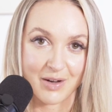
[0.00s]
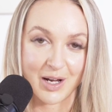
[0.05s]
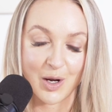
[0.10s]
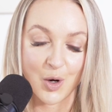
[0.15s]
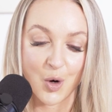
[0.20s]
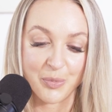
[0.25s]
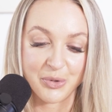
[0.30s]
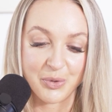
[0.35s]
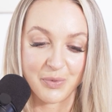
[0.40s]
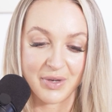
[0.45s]
And I
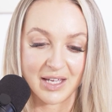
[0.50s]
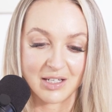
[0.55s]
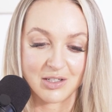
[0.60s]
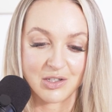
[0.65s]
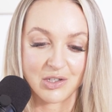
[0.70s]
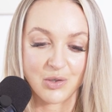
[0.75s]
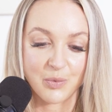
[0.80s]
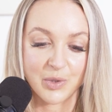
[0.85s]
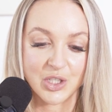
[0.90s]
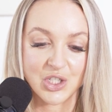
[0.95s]
hope you can
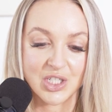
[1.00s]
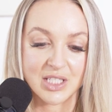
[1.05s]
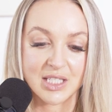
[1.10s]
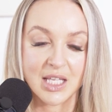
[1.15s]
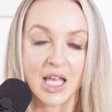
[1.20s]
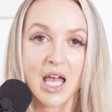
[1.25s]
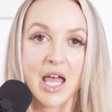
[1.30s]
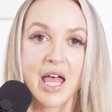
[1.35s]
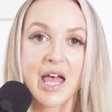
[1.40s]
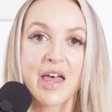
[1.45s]
too, which is
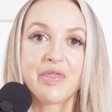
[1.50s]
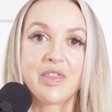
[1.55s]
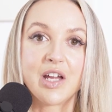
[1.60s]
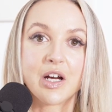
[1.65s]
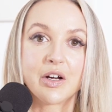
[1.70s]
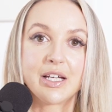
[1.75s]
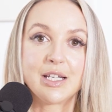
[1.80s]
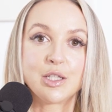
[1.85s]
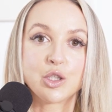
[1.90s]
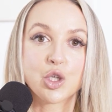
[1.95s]

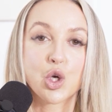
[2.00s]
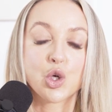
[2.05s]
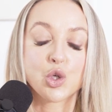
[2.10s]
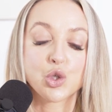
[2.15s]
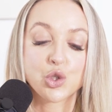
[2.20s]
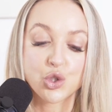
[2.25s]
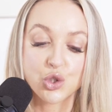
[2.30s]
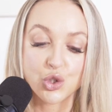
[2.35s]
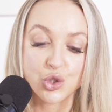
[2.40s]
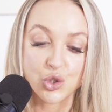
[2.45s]
there is
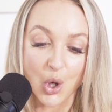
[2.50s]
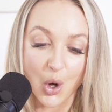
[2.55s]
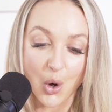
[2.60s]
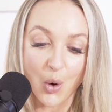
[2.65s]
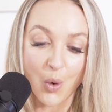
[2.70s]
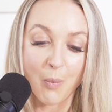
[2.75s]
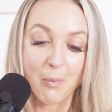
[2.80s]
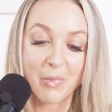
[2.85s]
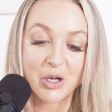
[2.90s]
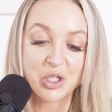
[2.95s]

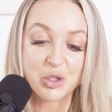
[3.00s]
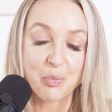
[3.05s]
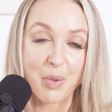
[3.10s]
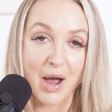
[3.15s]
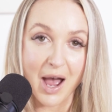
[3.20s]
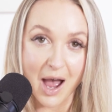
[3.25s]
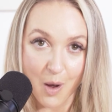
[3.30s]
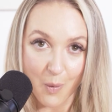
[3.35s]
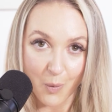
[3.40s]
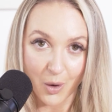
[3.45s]
so much
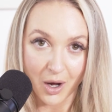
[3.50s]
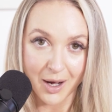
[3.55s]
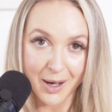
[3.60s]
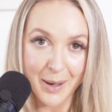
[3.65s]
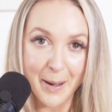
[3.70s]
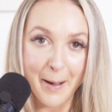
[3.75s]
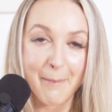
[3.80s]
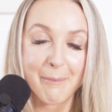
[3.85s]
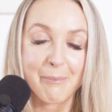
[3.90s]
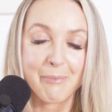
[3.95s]
power